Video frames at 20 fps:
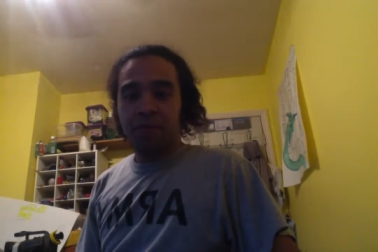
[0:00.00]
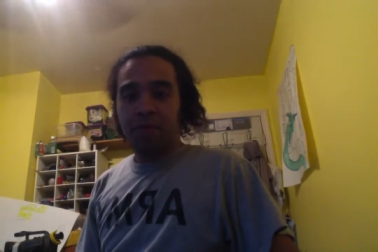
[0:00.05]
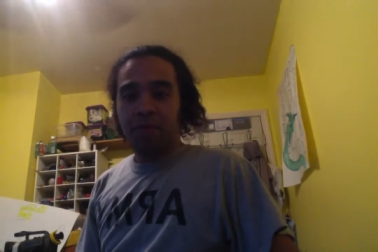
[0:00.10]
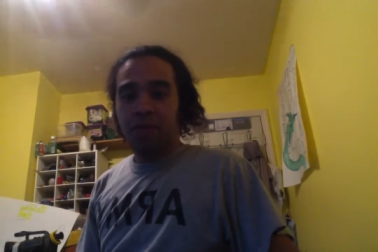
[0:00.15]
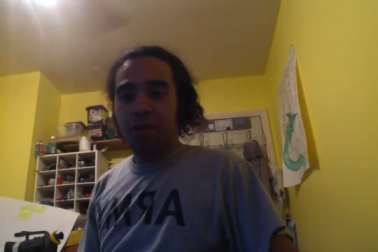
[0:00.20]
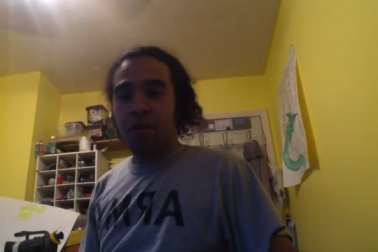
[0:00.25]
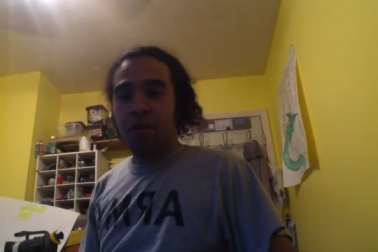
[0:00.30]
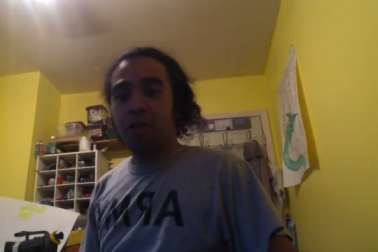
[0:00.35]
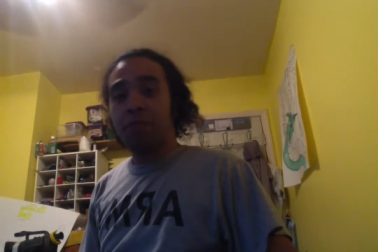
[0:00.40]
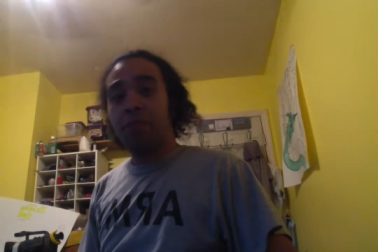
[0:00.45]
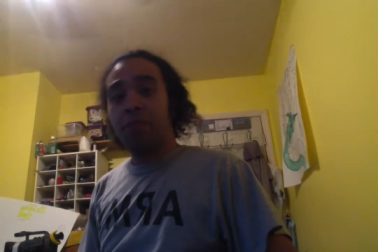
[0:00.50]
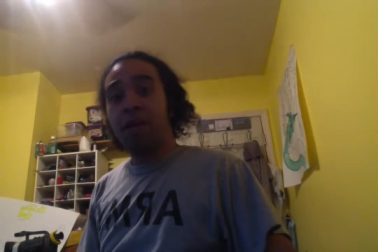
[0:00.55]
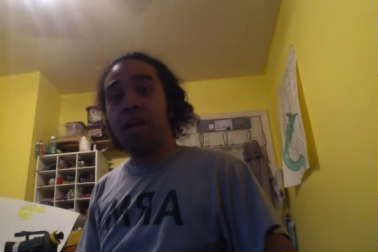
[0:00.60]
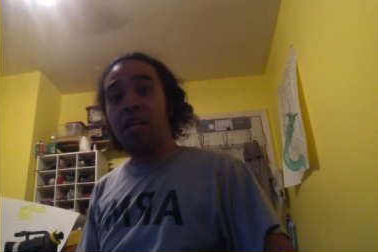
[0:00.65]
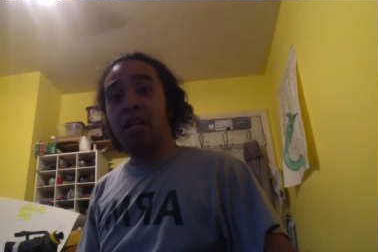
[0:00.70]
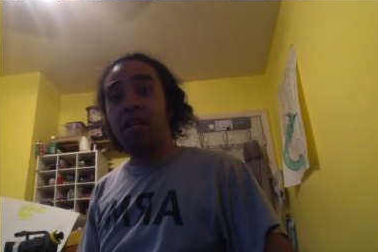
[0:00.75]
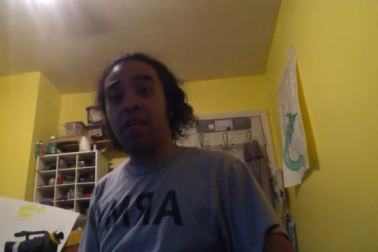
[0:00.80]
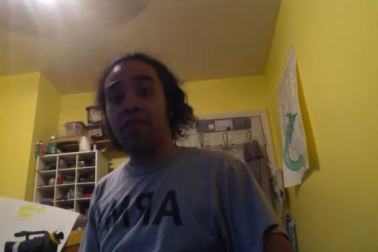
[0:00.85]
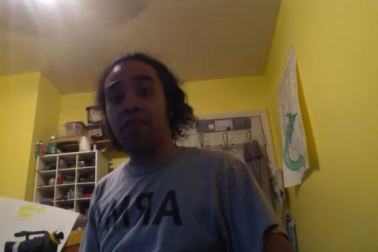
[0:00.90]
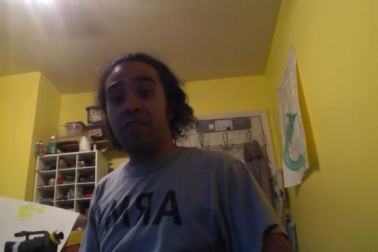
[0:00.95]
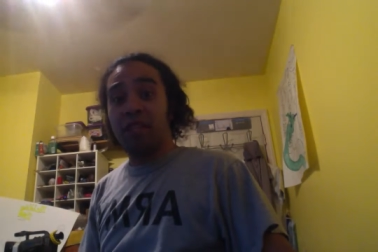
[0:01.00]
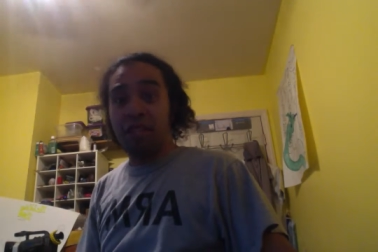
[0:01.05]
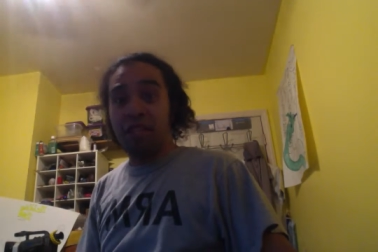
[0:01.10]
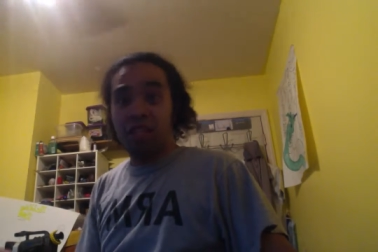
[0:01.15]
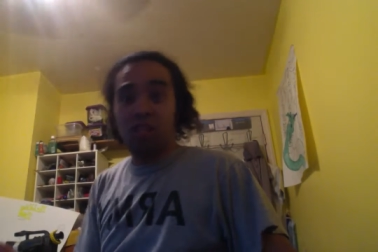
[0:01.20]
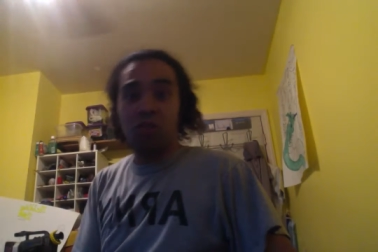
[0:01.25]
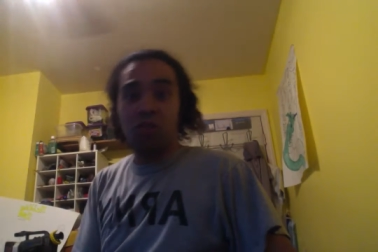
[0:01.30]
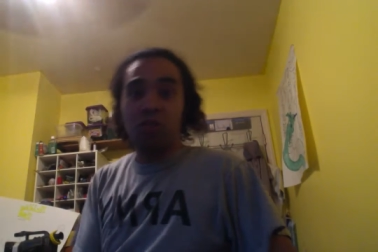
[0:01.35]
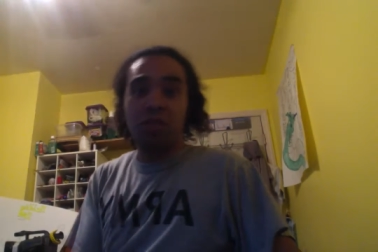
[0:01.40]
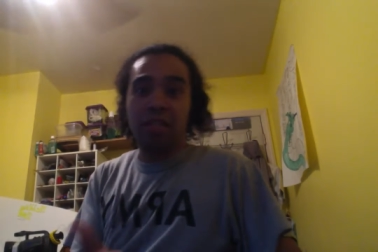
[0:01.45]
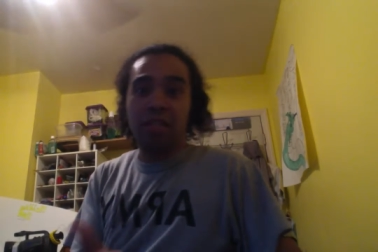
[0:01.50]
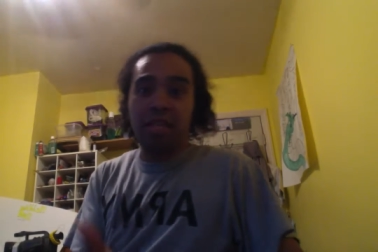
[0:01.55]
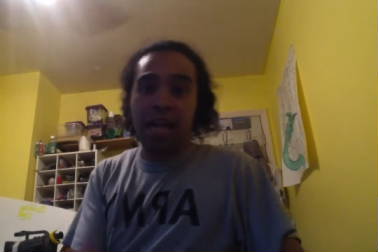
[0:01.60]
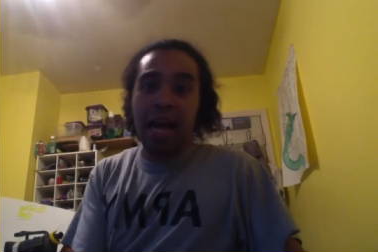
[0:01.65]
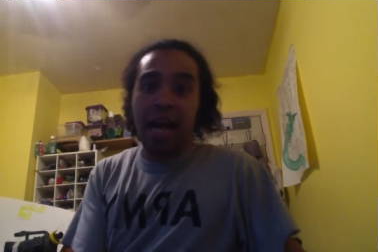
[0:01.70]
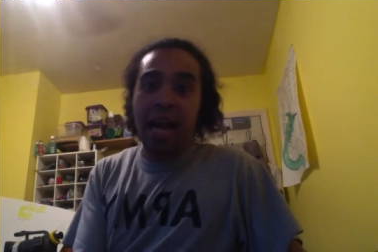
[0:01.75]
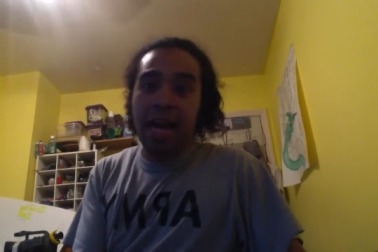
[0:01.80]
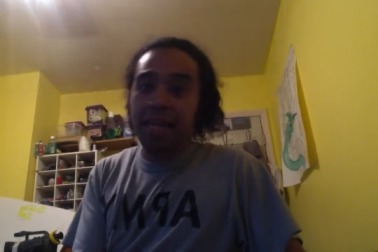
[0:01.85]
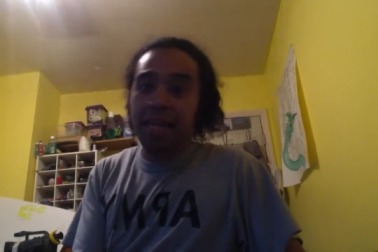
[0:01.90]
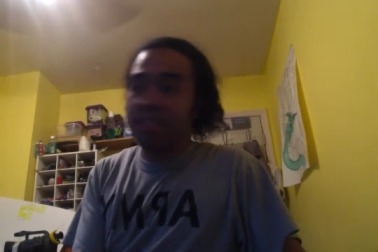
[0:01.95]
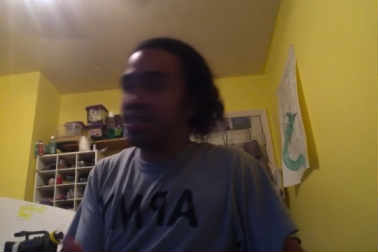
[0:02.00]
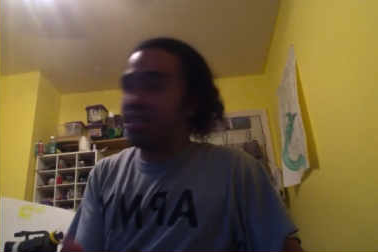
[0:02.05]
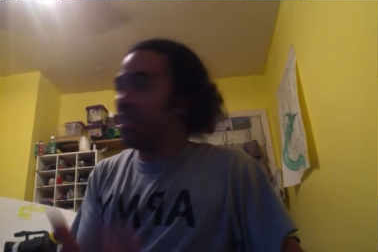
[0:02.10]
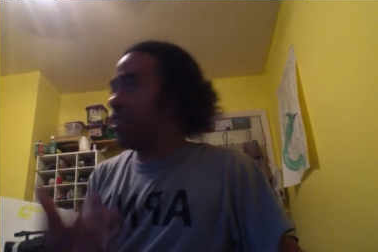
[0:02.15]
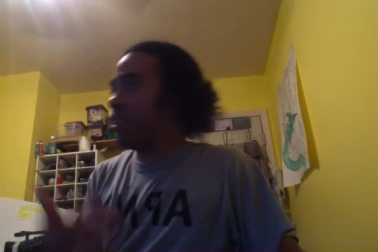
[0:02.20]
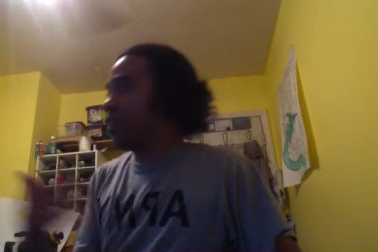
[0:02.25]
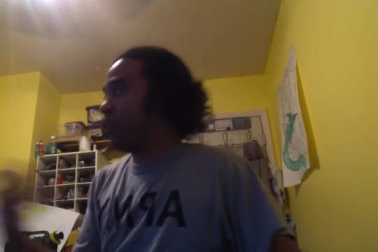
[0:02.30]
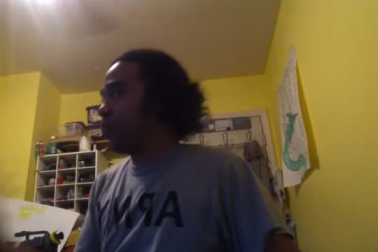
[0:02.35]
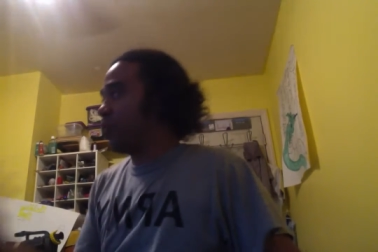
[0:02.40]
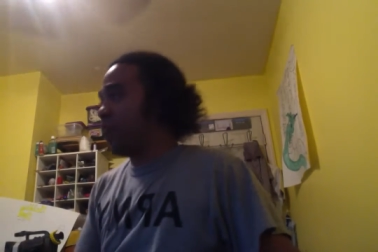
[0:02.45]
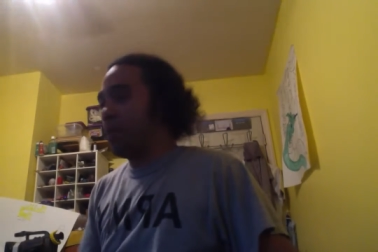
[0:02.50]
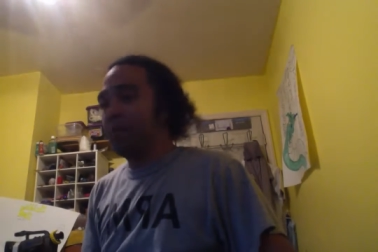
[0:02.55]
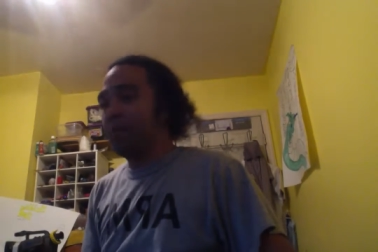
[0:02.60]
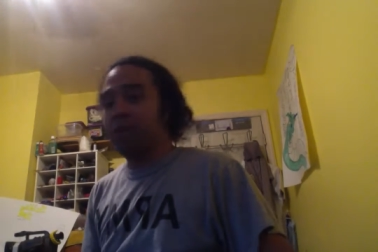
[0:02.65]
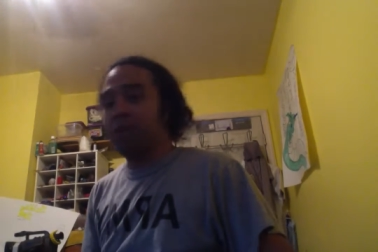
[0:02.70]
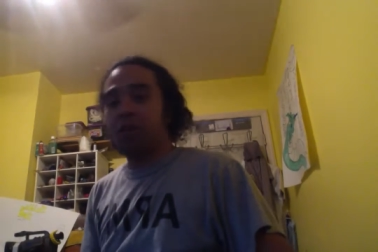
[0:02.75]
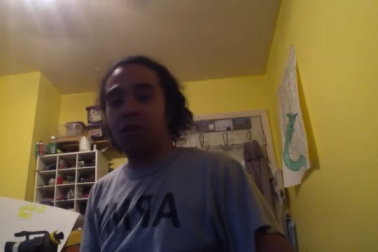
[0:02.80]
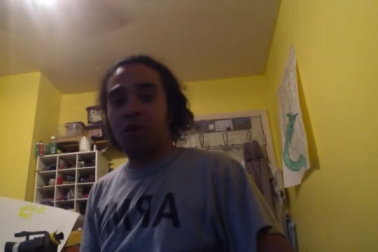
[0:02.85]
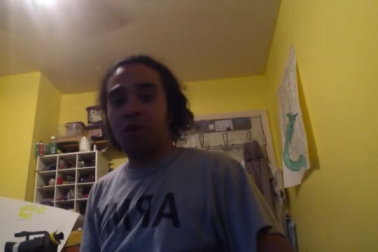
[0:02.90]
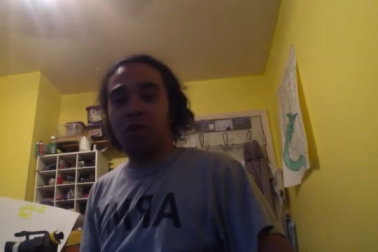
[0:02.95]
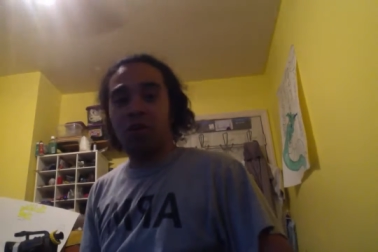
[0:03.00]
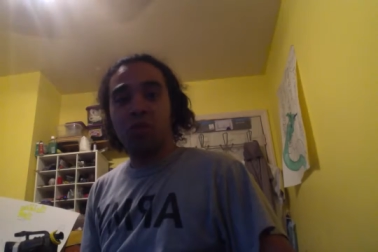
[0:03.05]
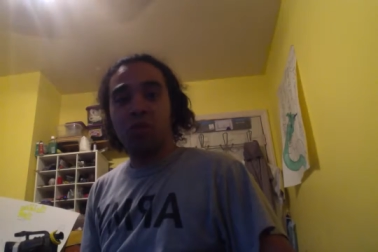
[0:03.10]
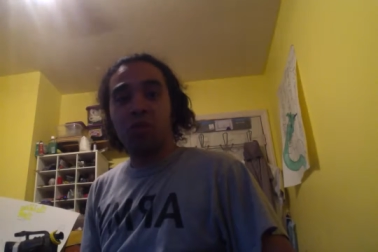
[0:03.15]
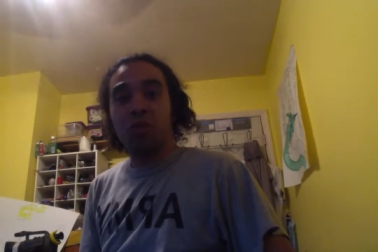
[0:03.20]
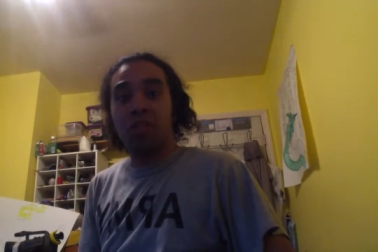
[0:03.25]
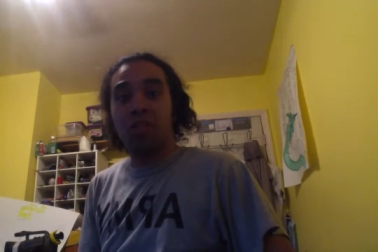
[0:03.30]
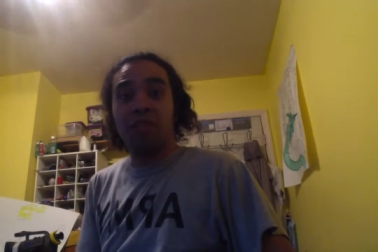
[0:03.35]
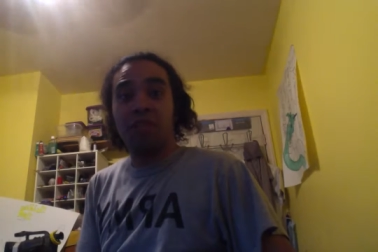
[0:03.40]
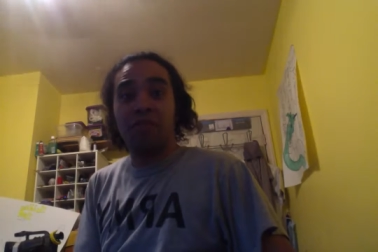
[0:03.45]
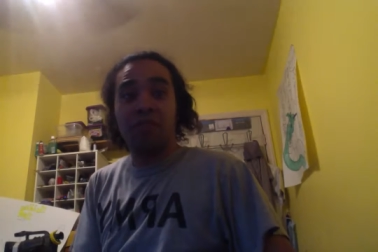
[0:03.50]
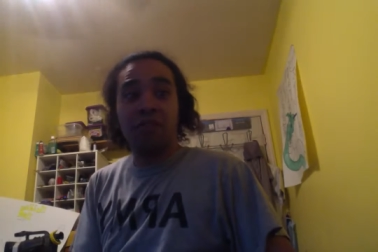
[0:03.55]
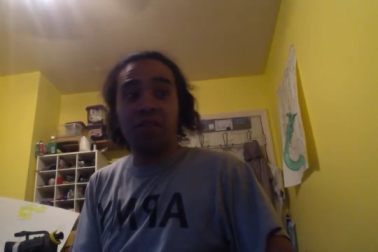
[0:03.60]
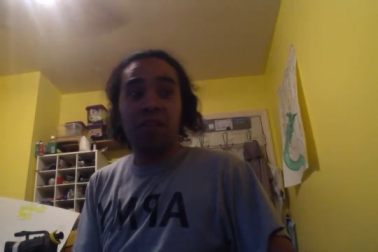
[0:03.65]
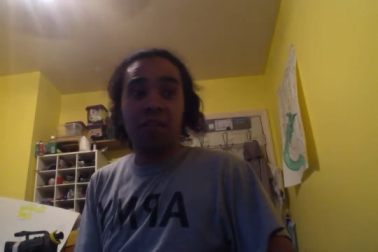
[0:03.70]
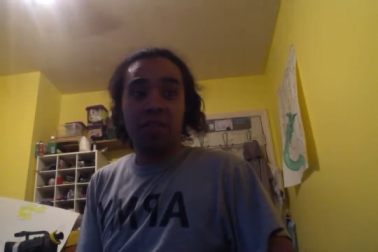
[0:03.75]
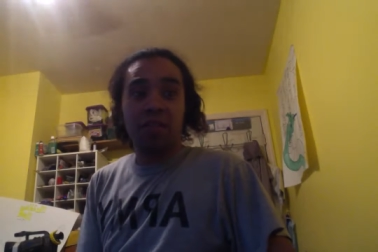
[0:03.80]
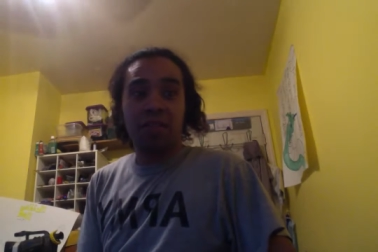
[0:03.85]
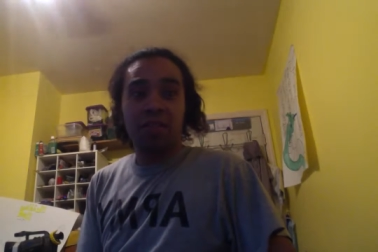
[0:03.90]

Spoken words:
You know, it's bad enough that they shoot the guys and they're raping the girls. What the fuck?